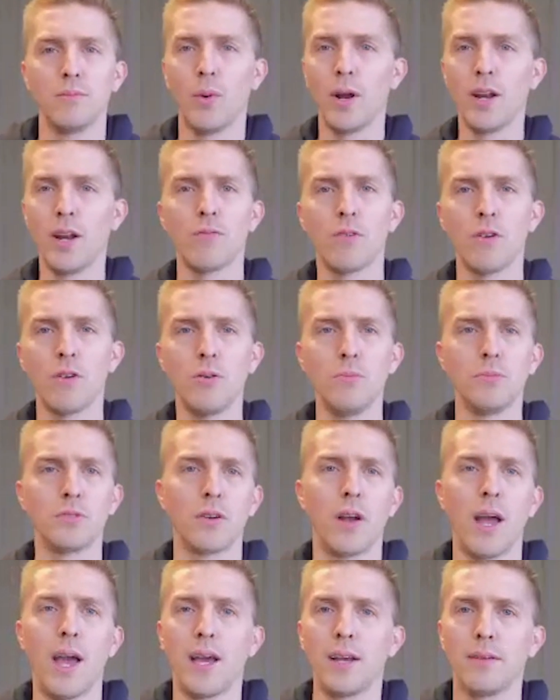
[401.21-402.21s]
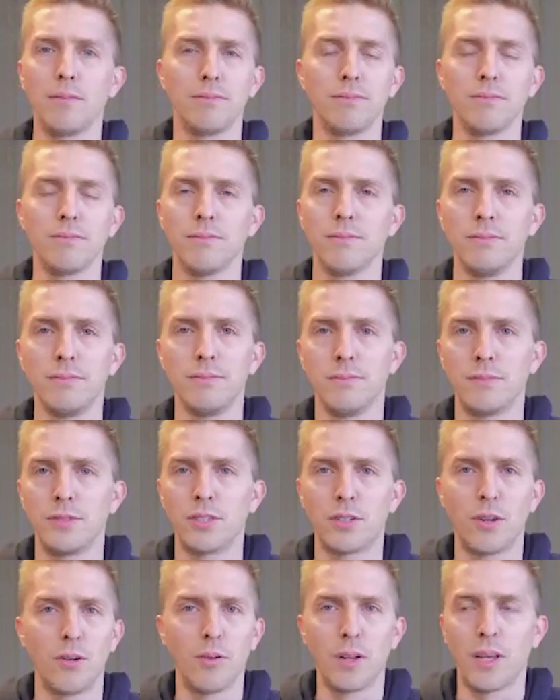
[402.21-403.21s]
waiting rooms or hang
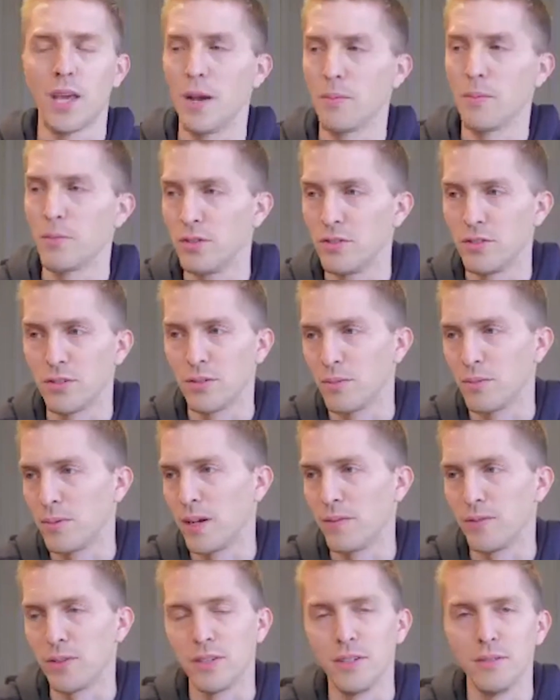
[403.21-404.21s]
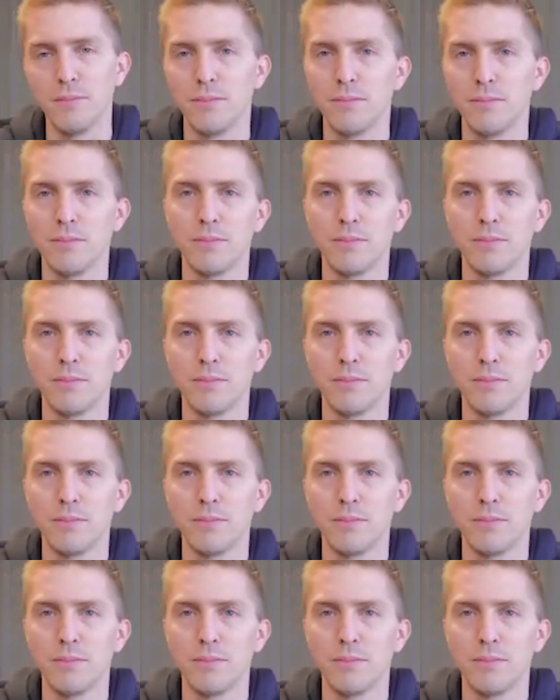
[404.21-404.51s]
security cameras or whatever he